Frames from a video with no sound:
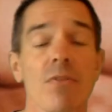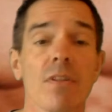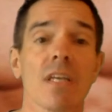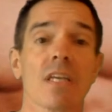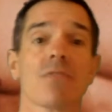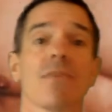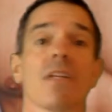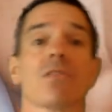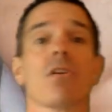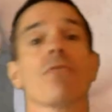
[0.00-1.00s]
think it's
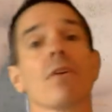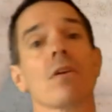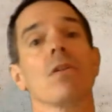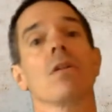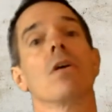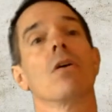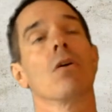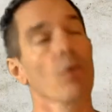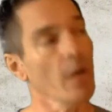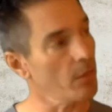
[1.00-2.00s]
philosophical,
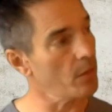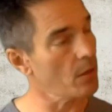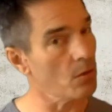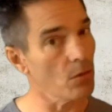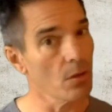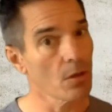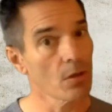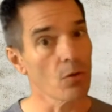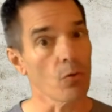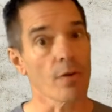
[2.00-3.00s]
or ethical,
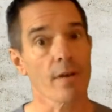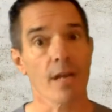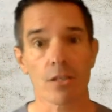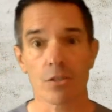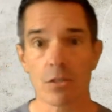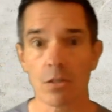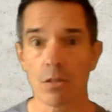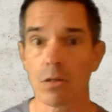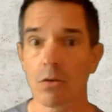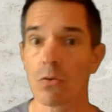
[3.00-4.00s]
or national,
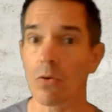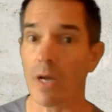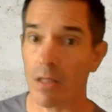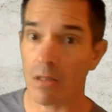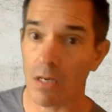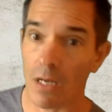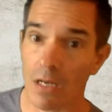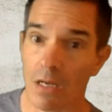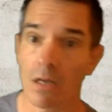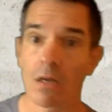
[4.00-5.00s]
or ethnic,
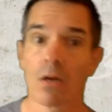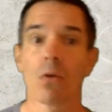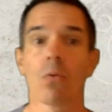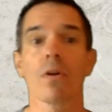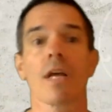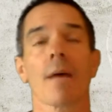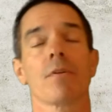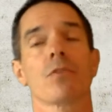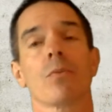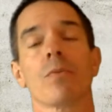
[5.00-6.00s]
what happens
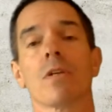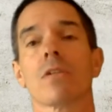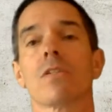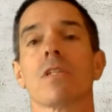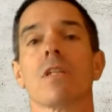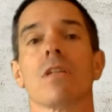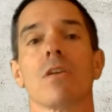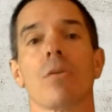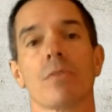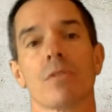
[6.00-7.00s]
when we consider the
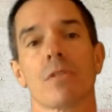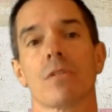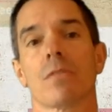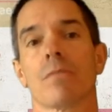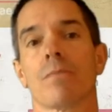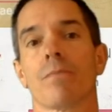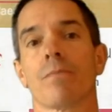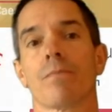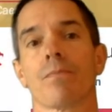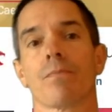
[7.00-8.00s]
opposite?
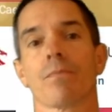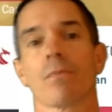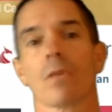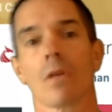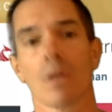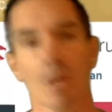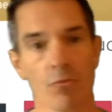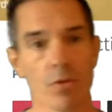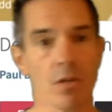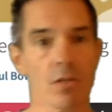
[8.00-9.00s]
If we
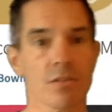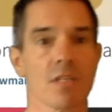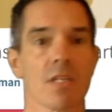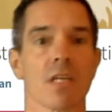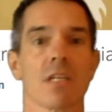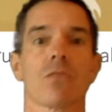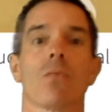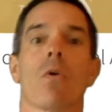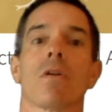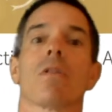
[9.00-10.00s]
consider it as
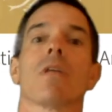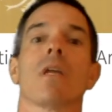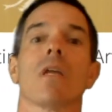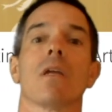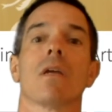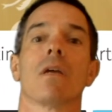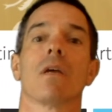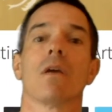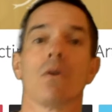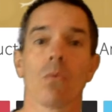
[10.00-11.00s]
one thing,
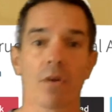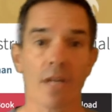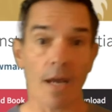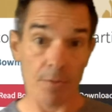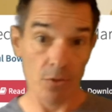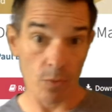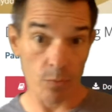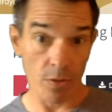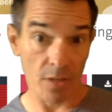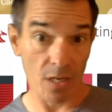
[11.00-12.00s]
what happens when we
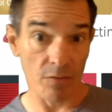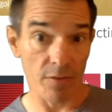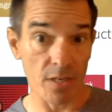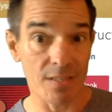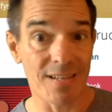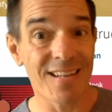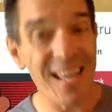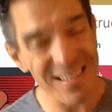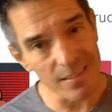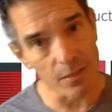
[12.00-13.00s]
think of it as
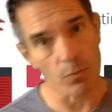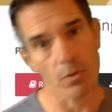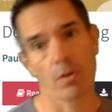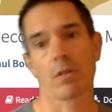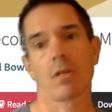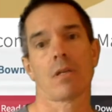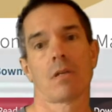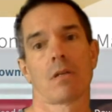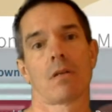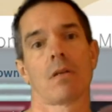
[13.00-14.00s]
less than one thing,
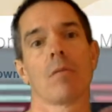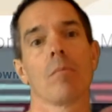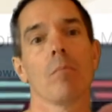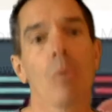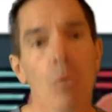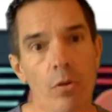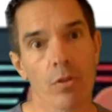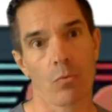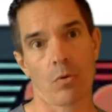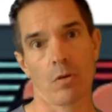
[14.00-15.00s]
more than
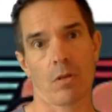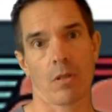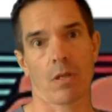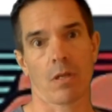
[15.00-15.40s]
one thing,